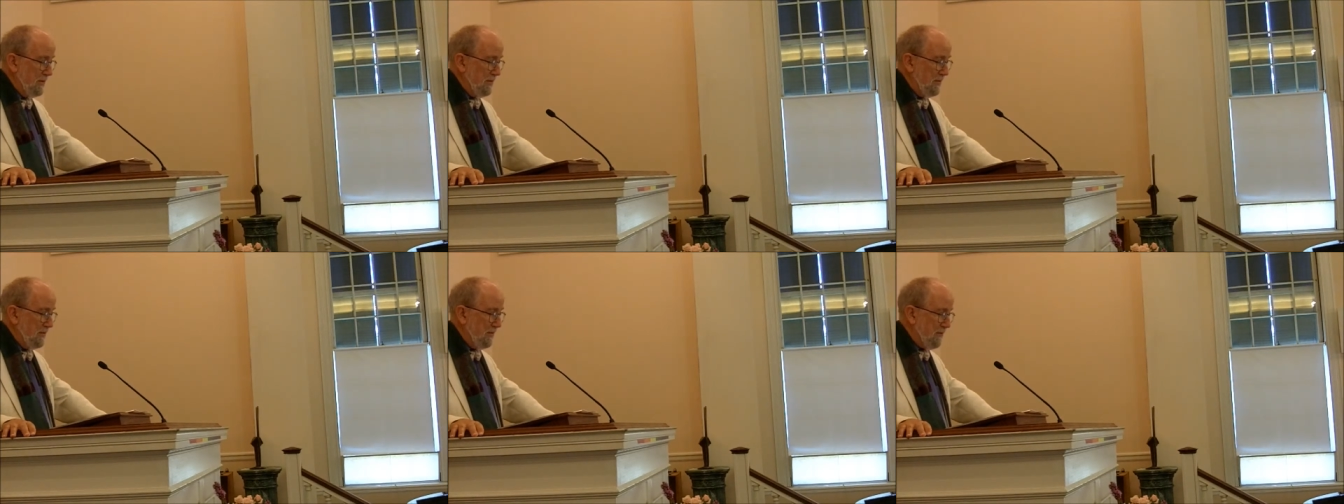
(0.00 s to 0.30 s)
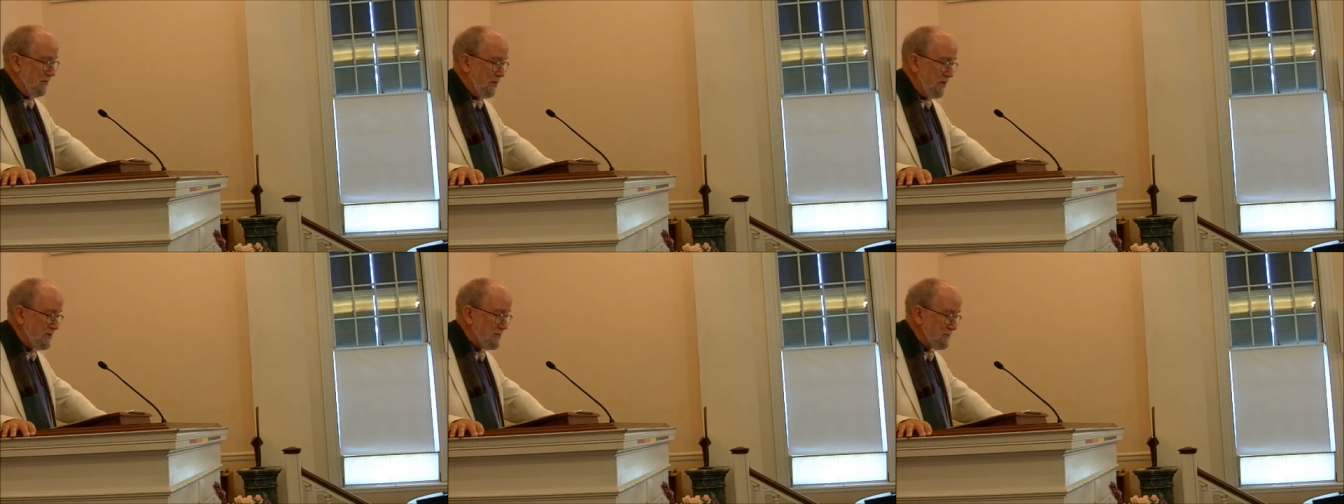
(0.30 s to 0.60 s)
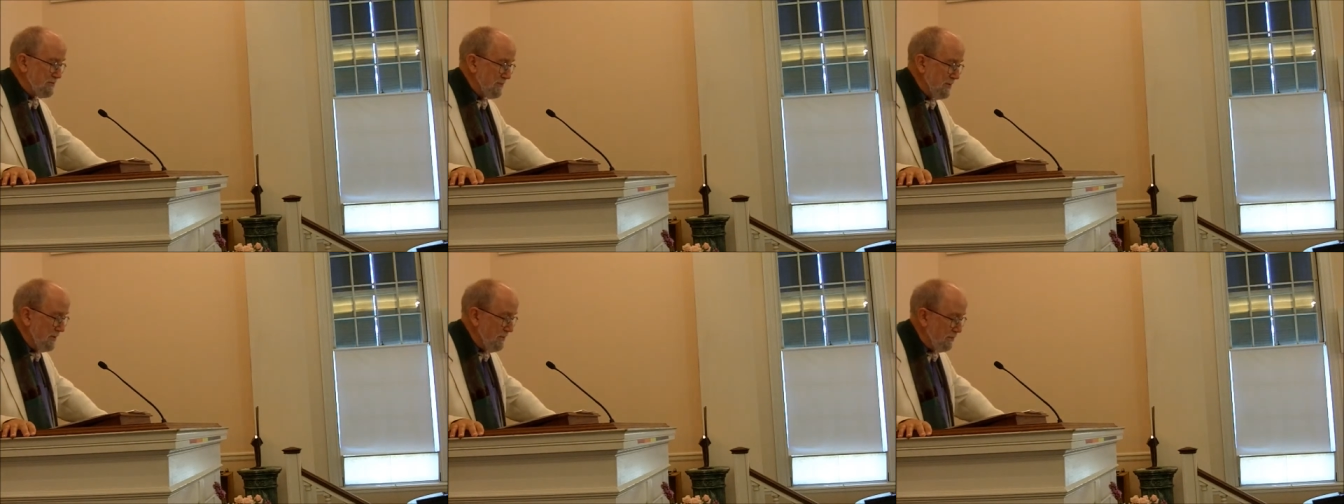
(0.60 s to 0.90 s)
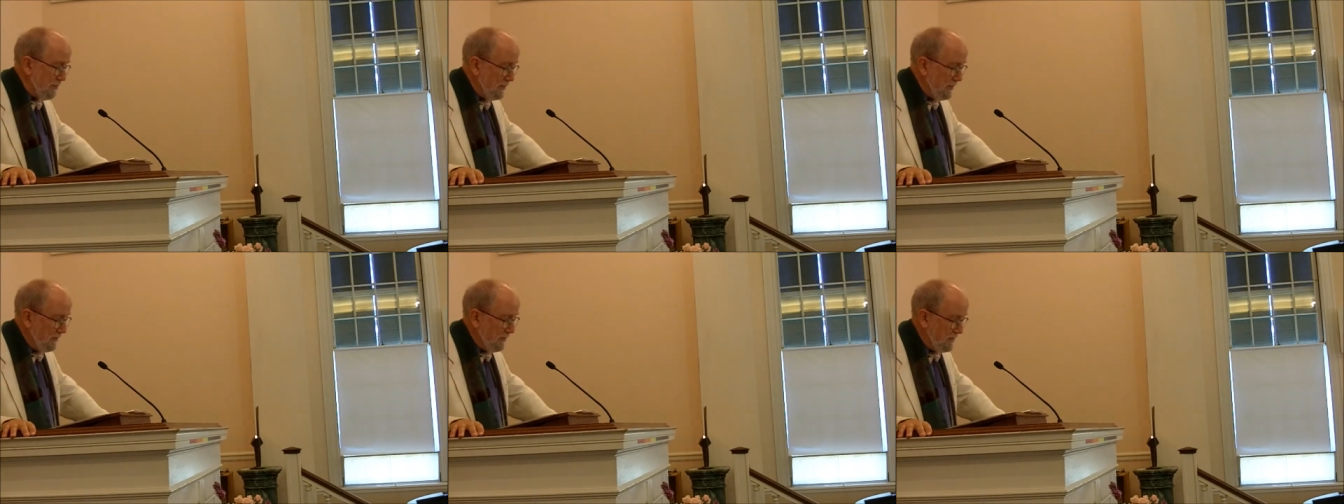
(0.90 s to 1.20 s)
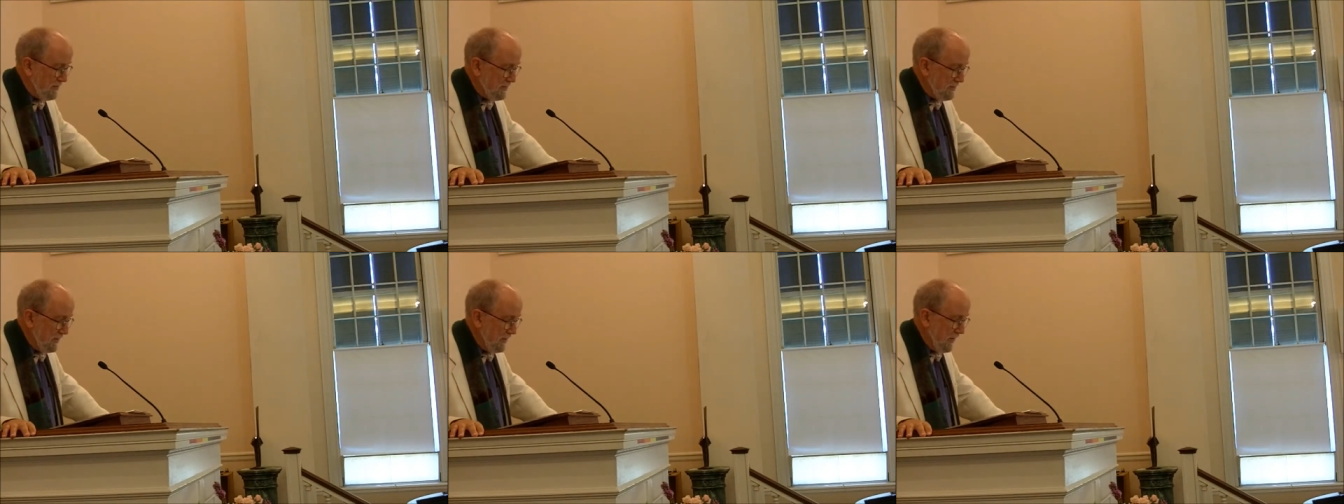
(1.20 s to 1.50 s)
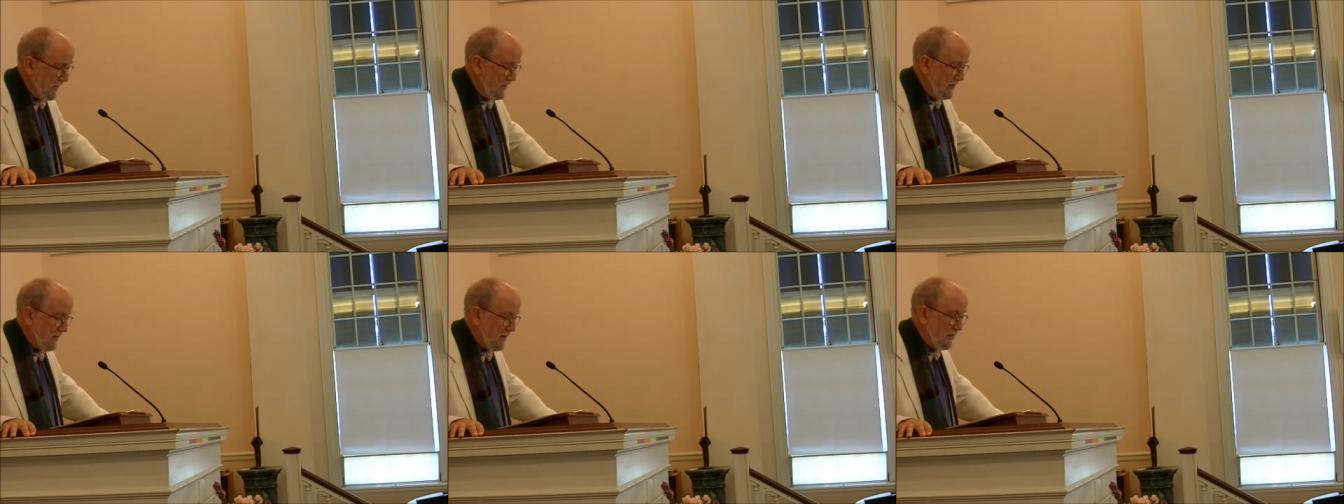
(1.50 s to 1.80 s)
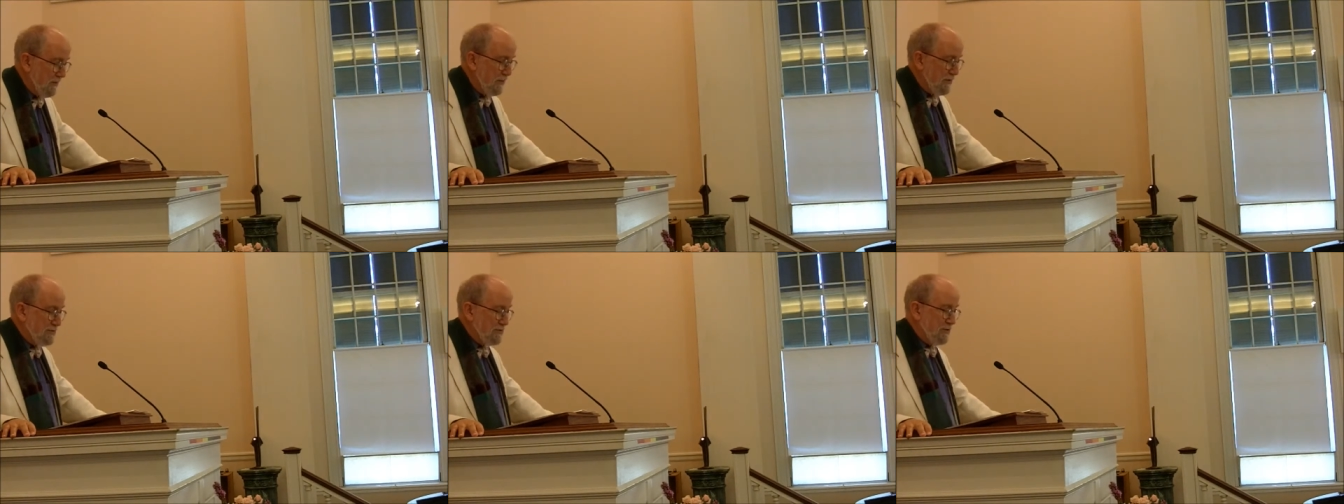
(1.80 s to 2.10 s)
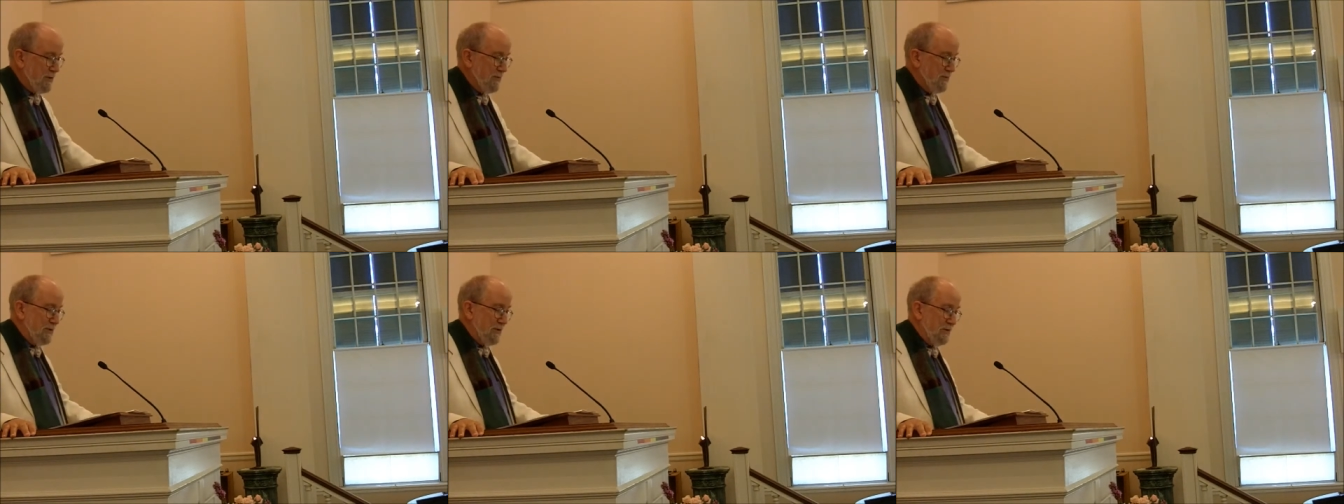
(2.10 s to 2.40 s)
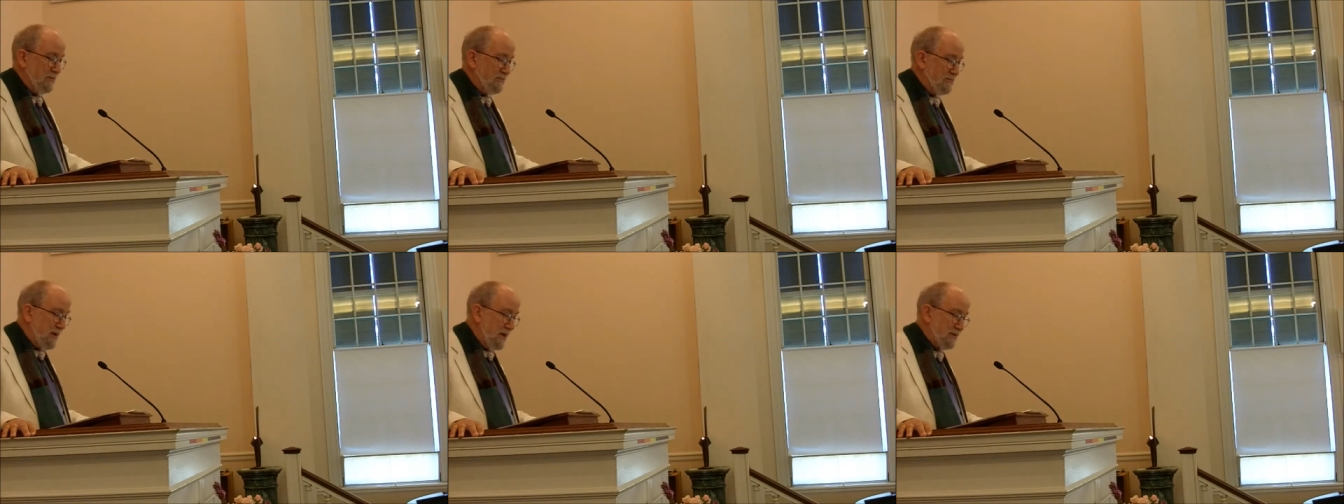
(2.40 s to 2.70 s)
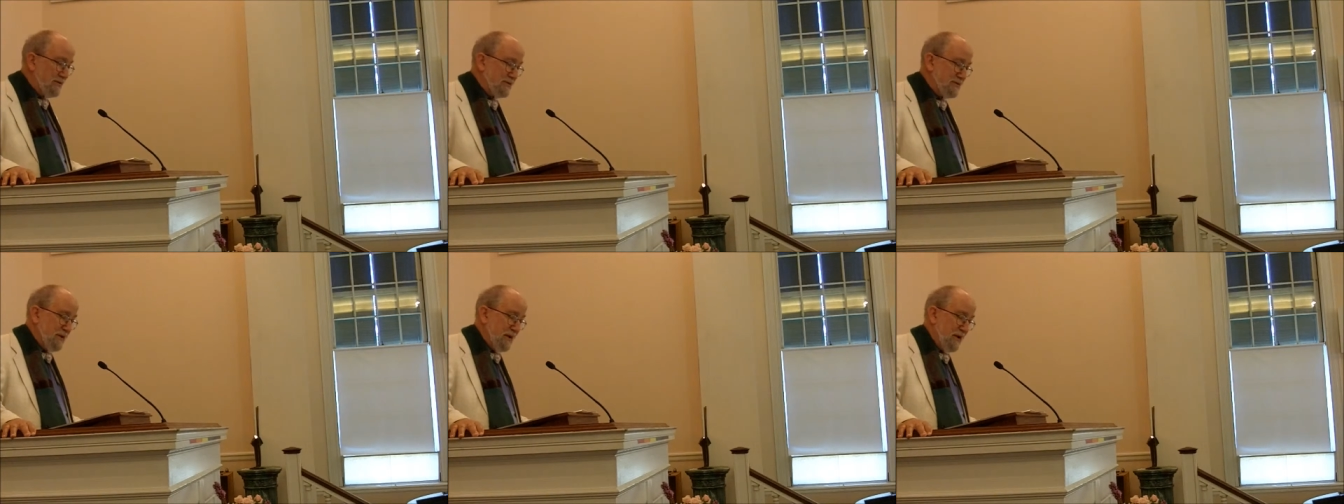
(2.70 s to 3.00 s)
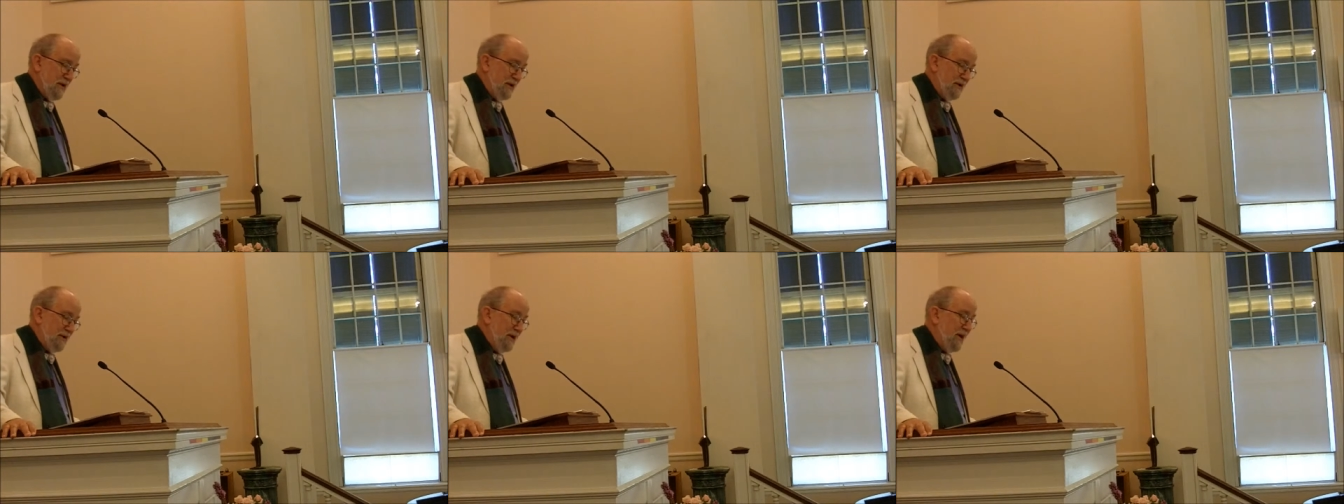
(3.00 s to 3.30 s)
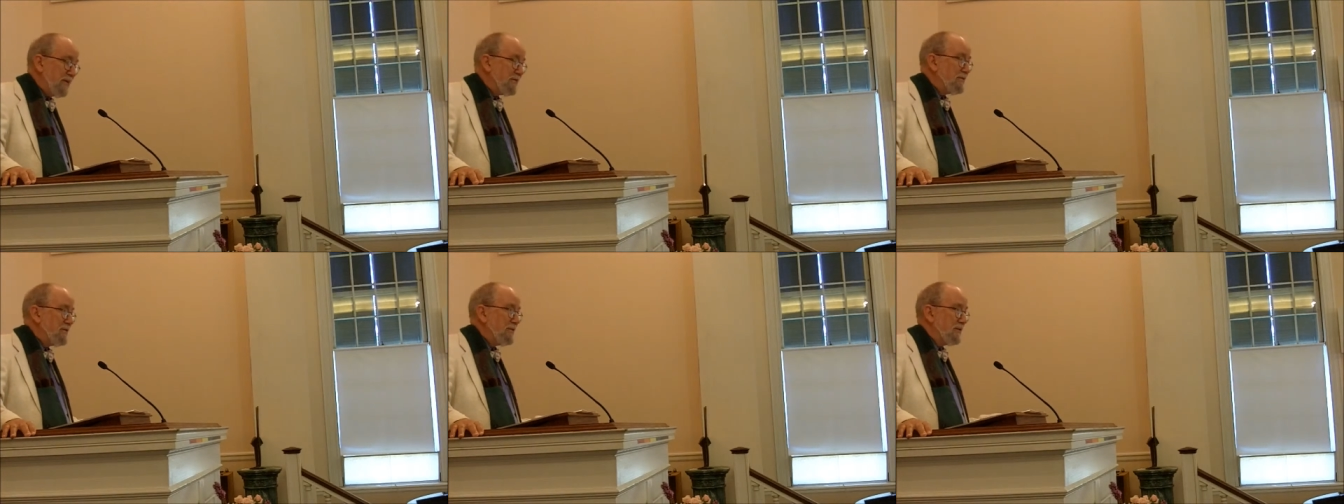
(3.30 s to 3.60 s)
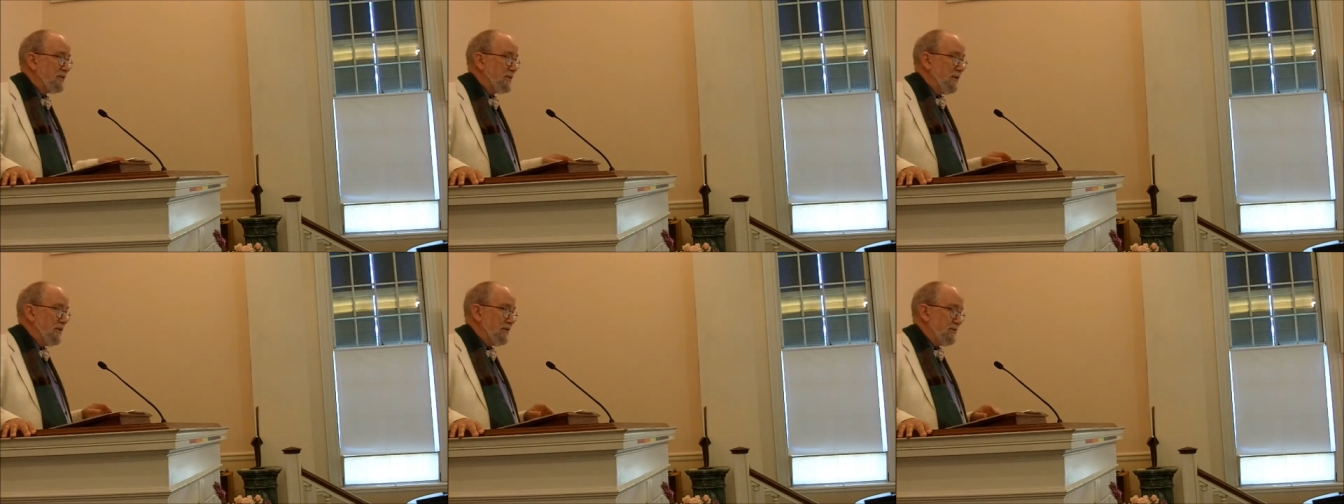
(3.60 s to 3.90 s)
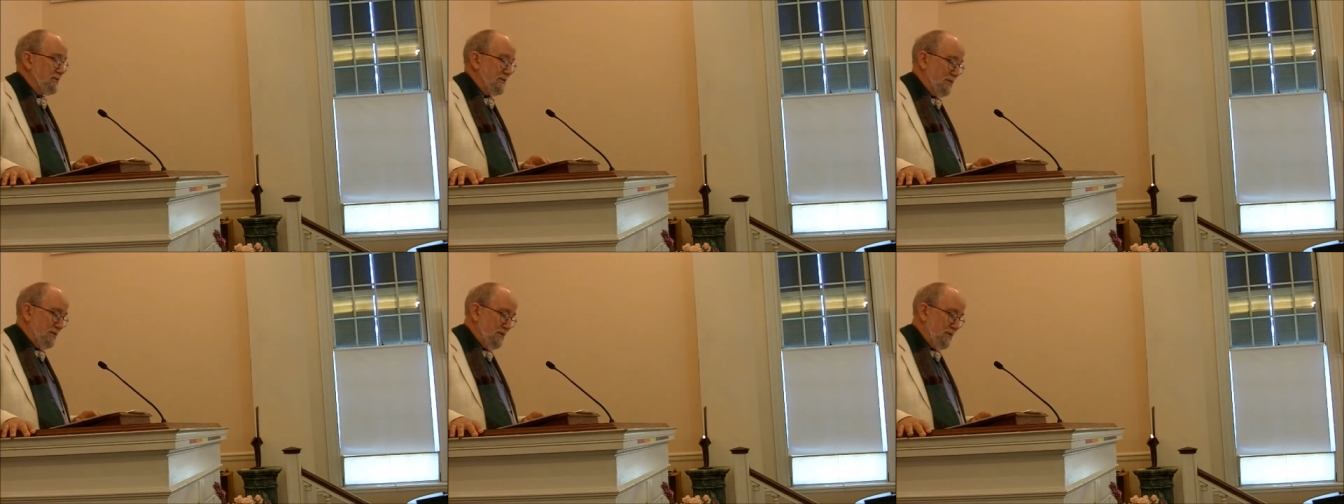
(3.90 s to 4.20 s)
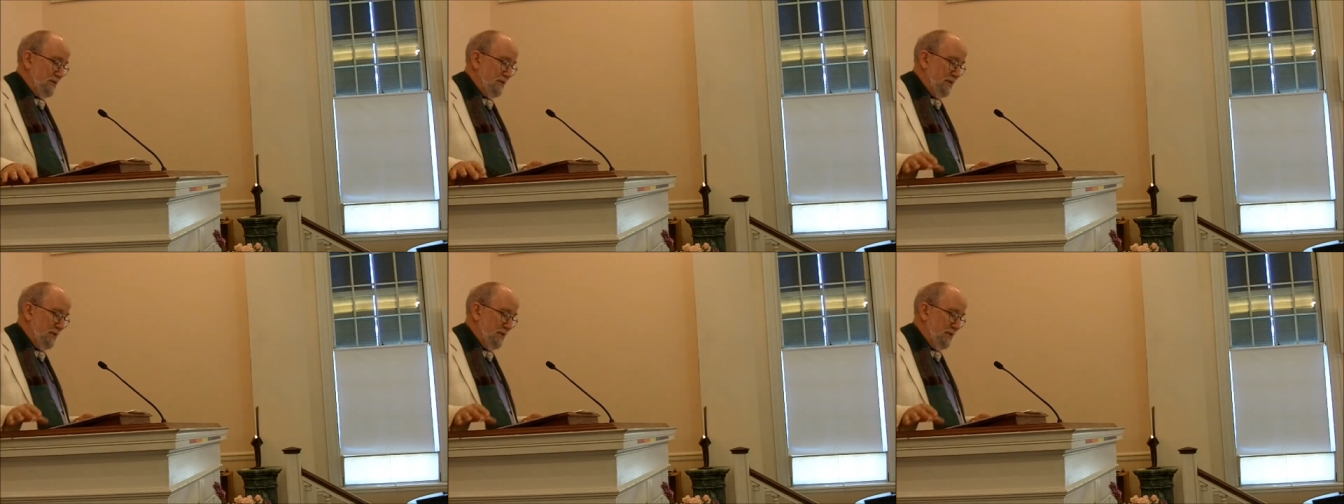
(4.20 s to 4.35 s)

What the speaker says: The first people of this land have contributed much to our national culture,